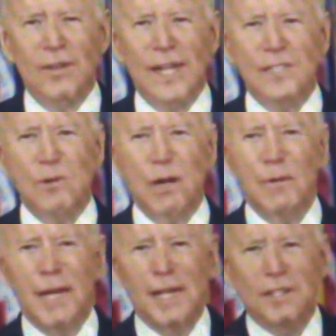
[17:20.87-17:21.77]
That's why
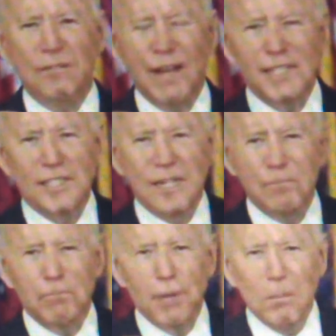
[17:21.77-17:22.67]
we got the
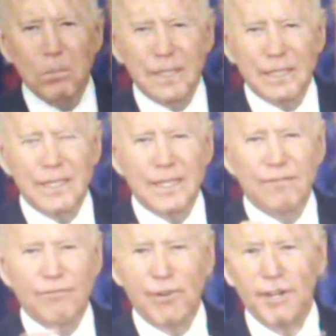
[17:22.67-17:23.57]
vaccine publicly
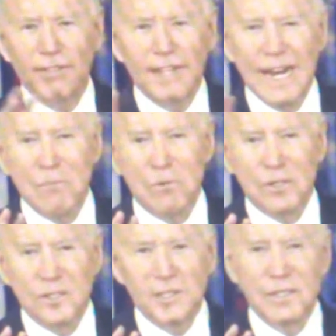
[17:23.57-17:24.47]
in front of
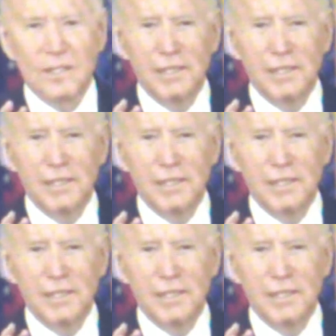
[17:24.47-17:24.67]
cameras,